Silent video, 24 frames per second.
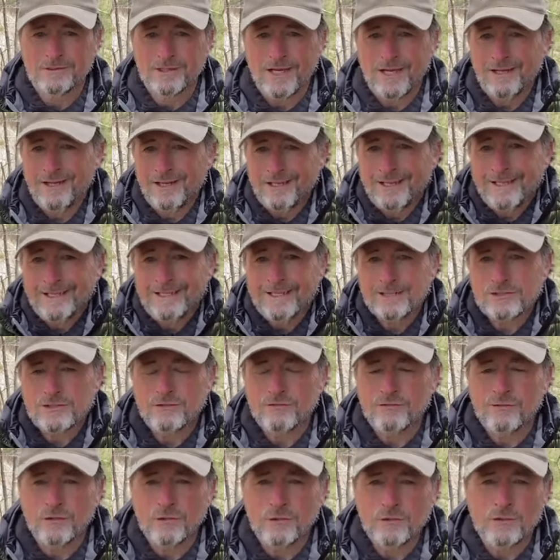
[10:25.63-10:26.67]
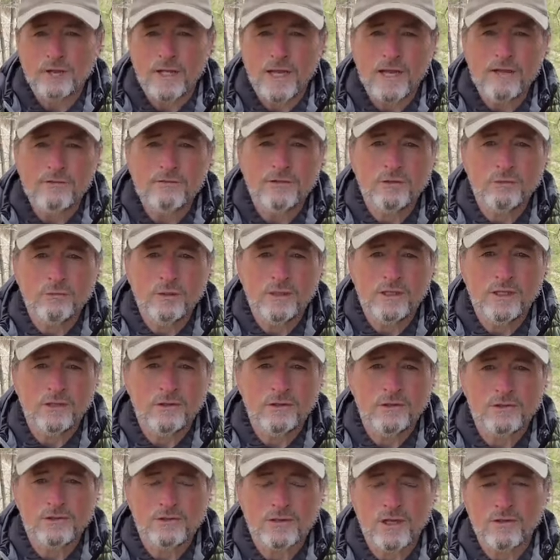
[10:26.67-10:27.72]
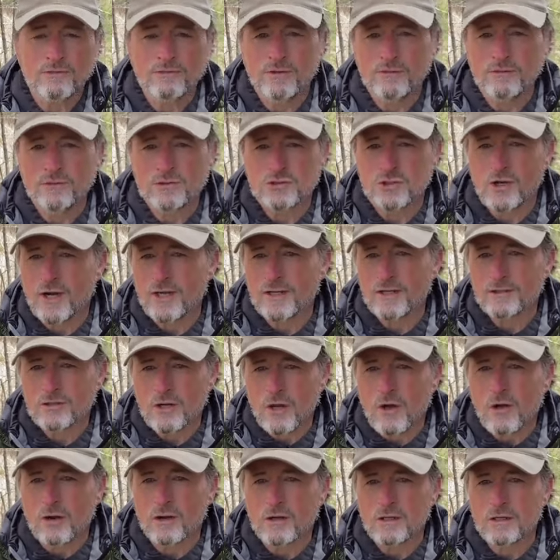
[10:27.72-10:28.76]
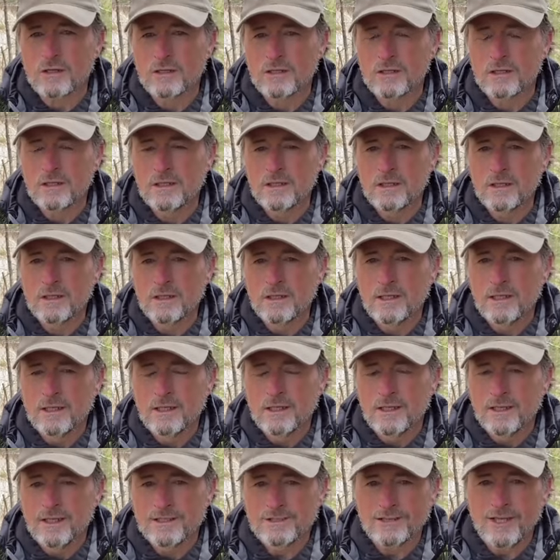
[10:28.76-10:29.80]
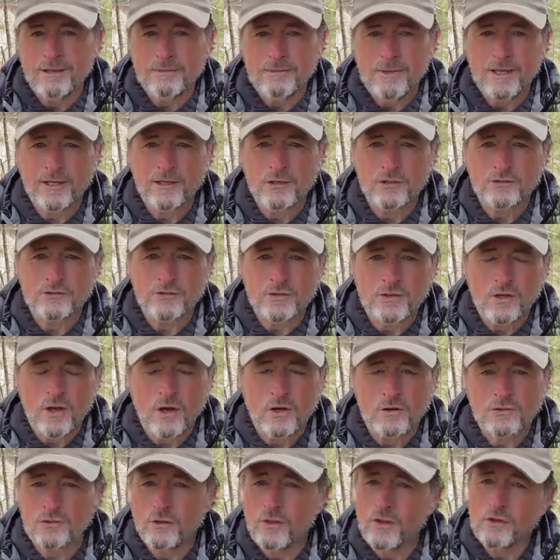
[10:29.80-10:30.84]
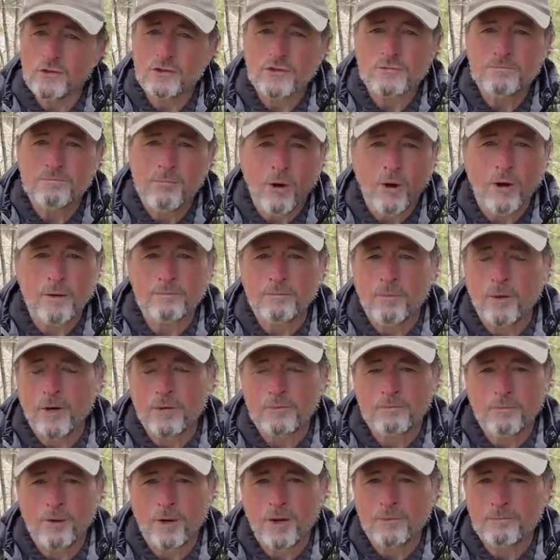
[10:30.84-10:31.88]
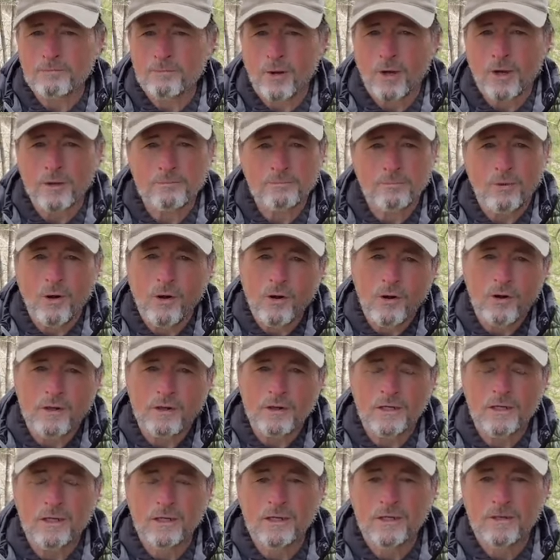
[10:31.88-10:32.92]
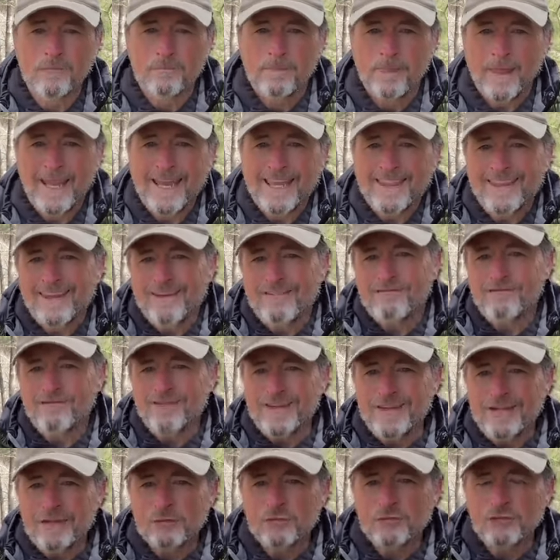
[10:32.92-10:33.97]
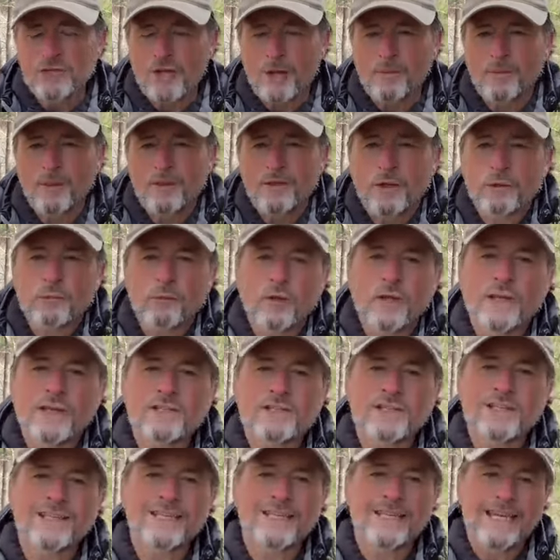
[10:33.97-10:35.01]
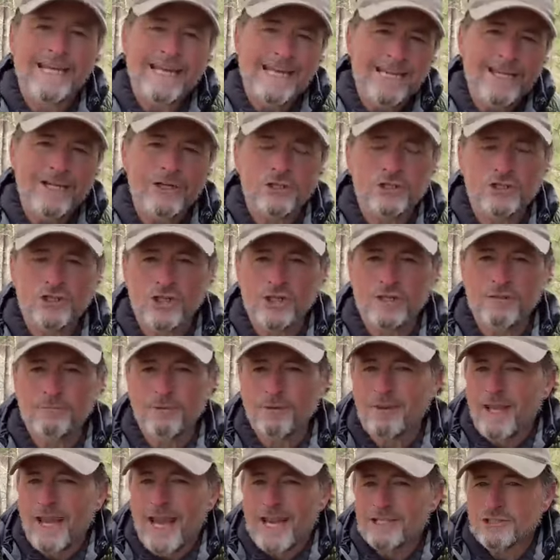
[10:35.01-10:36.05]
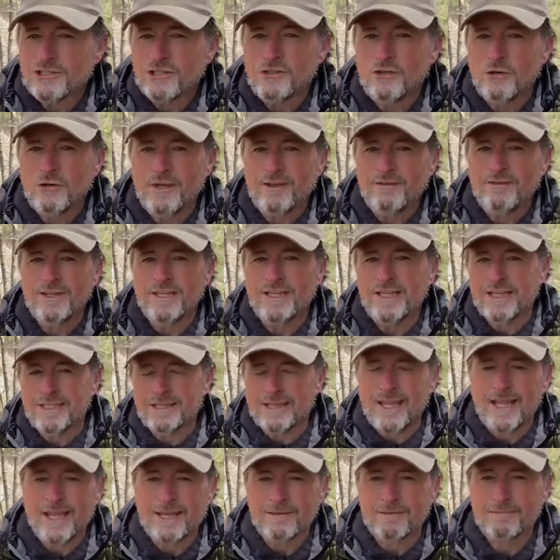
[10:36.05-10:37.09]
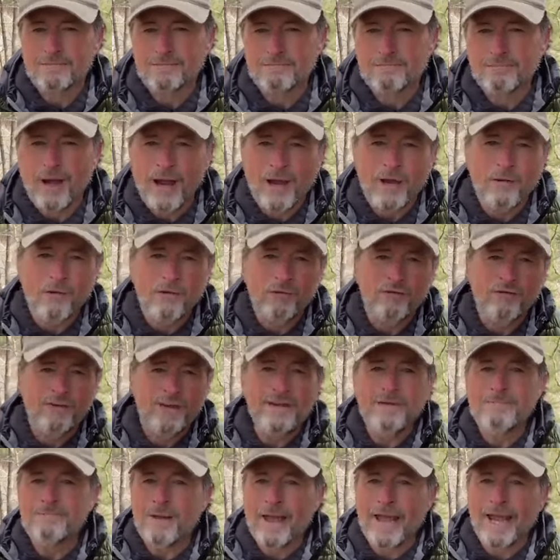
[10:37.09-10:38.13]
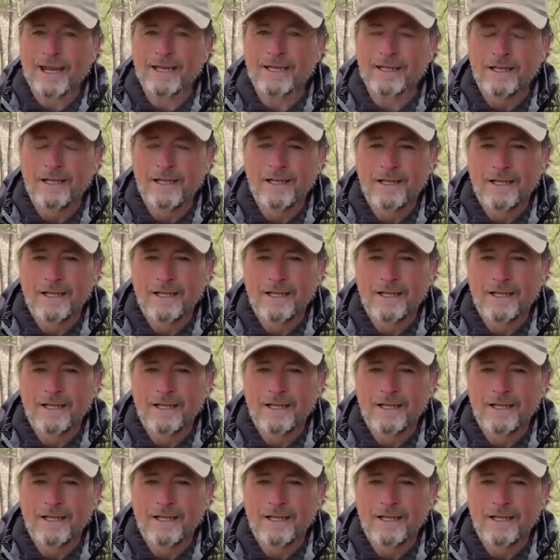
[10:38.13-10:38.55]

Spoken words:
Kind of like, I guess, if you're deaf, you wouldn't hear yourself if you're trying to talk. Same thing goes for dogs. So they'll just bark, bark, bark, bark, bark, and they feel something. They're releasing energy, but they actually don't even get that biofeedback.